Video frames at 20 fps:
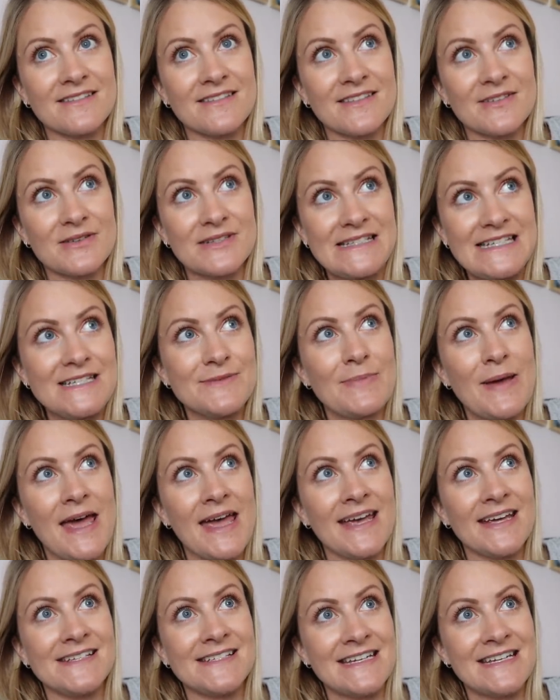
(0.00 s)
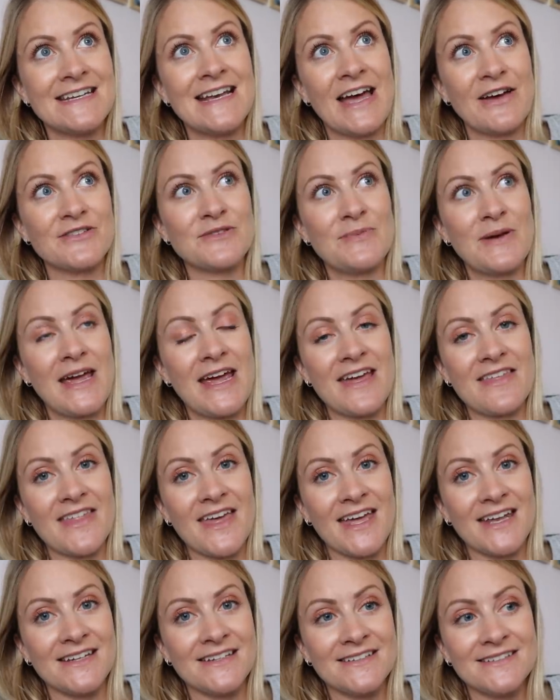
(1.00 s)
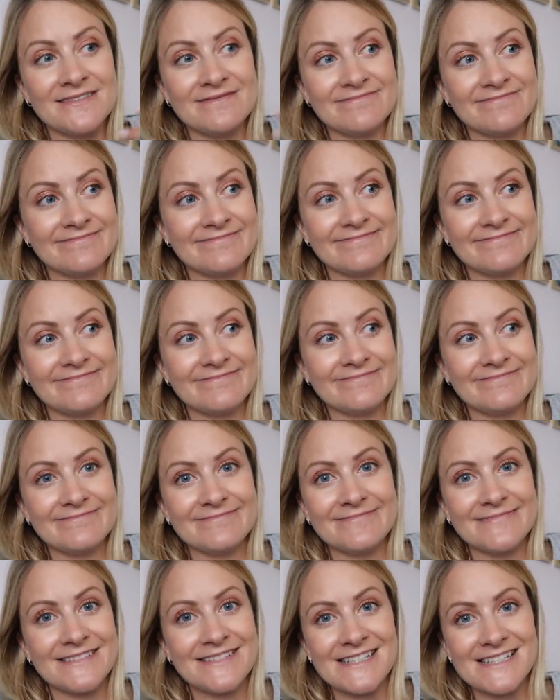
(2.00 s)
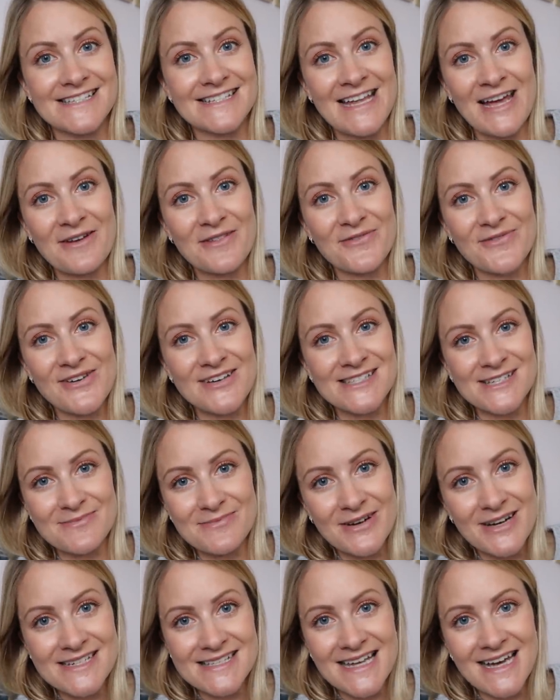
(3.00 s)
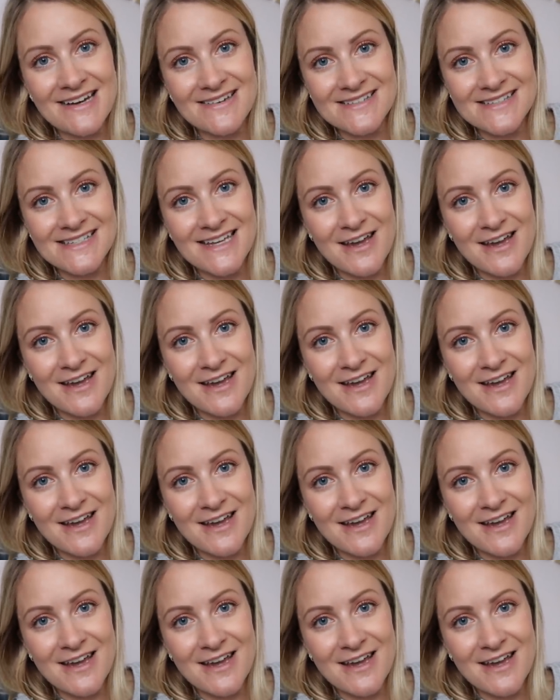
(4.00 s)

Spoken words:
that did pay it didn't have to pay it then doesn't help the first-time buyers out.